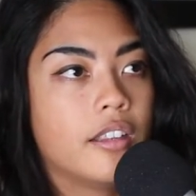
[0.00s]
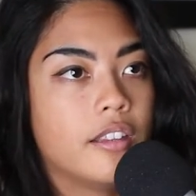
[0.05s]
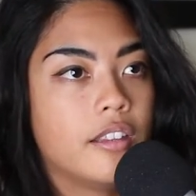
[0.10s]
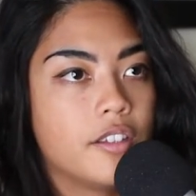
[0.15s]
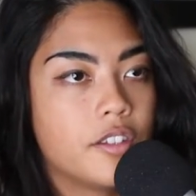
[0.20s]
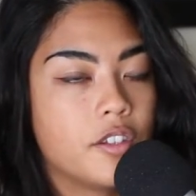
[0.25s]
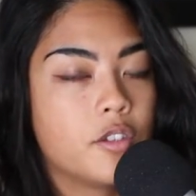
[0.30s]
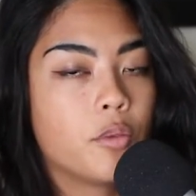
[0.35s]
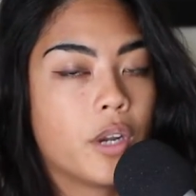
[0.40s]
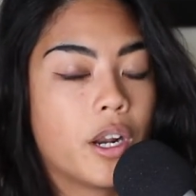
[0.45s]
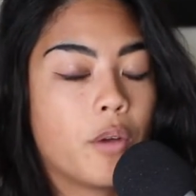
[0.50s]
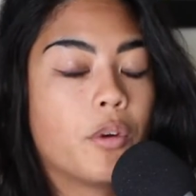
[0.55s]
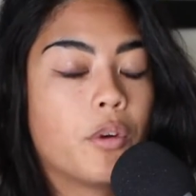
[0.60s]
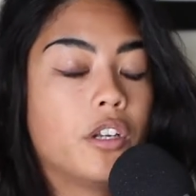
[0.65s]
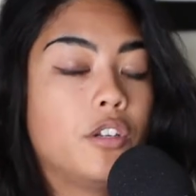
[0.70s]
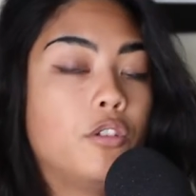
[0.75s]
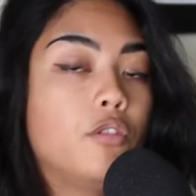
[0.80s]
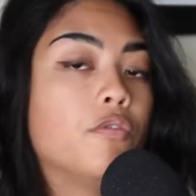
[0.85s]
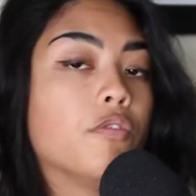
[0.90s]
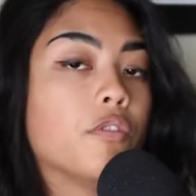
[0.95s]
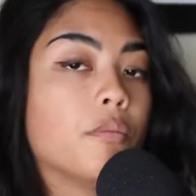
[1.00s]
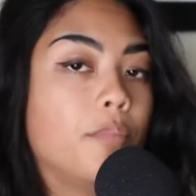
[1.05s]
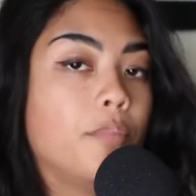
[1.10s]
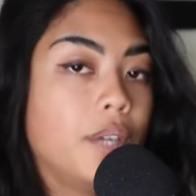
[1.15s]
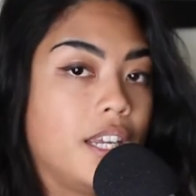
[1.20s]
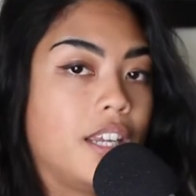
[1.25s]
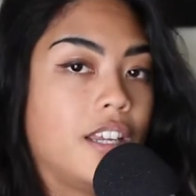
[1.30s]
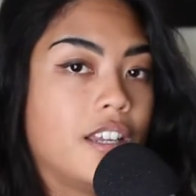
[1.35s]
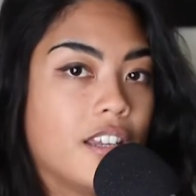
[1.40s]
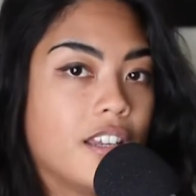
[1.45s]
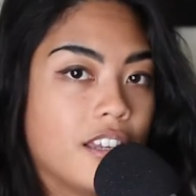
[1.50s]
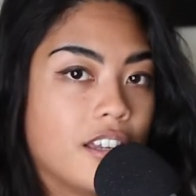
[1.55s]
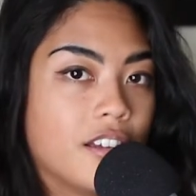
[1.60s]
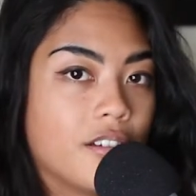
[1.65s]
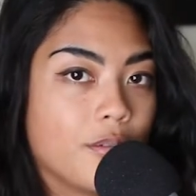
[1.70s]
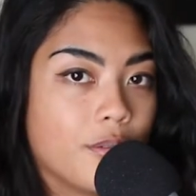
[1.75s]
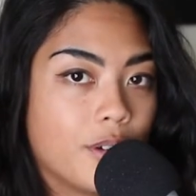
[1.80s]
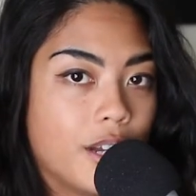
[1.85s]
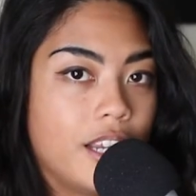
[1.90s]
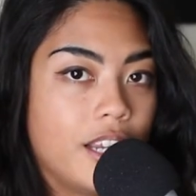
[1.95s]
this is what I want to do for me.
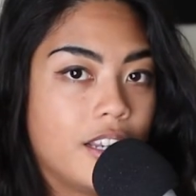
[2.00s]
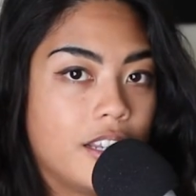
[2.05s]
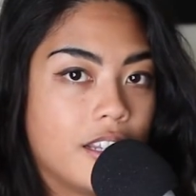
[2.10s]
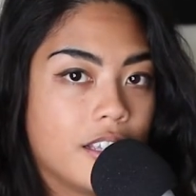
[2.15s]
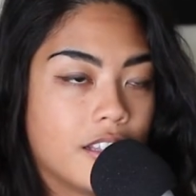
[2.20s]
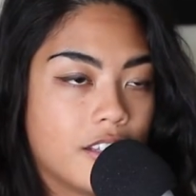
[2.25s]
right?